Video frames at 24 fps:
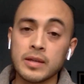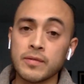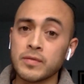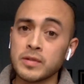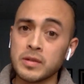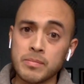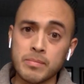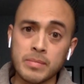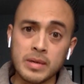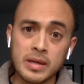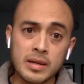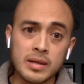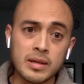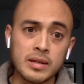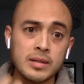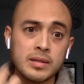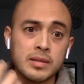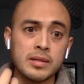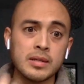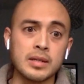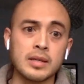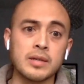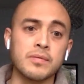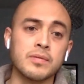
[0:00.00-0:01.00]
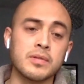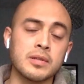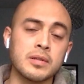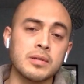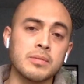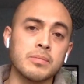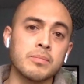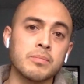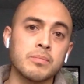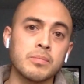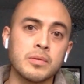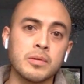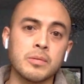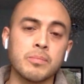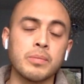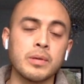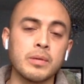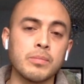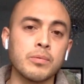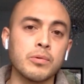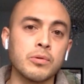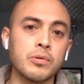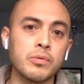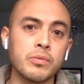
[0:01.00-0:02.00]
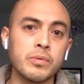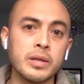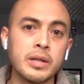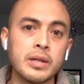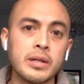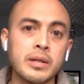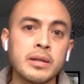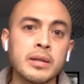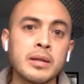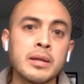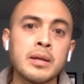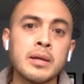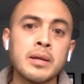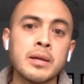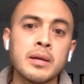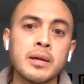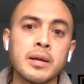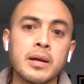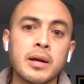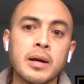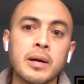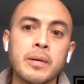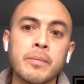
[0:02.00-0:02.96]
And it's a gift to me, and it's a gift to the people who read it.